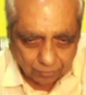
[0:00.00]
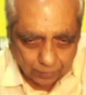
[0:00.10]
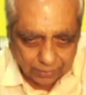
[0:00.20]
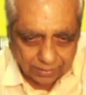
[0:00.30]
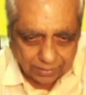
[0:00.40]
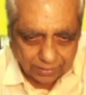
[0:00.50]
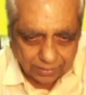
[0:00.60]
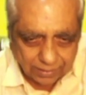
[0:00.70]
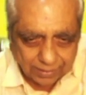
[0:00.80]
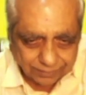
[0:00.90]
C,
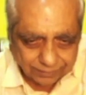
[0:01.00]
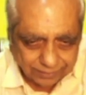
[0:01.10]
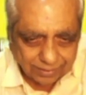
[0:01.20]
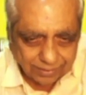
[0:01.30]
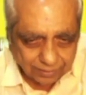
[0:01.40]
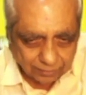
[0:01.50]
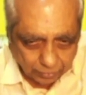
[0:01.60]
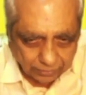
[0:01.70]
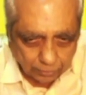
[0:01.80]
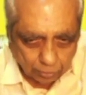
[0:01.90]
though it is
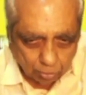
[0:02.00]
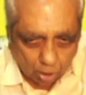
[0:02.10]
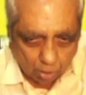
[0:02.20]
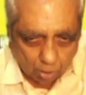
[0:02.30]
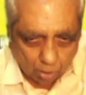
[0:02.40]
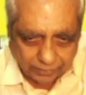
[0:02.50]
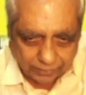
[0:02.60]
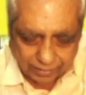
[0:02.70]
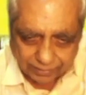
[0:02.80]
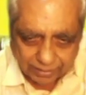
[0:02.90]
denominator, it
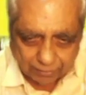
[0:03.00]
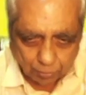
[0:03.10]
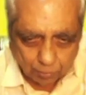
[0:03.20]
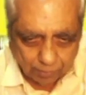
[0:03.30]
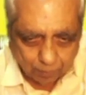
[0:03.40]
would be plus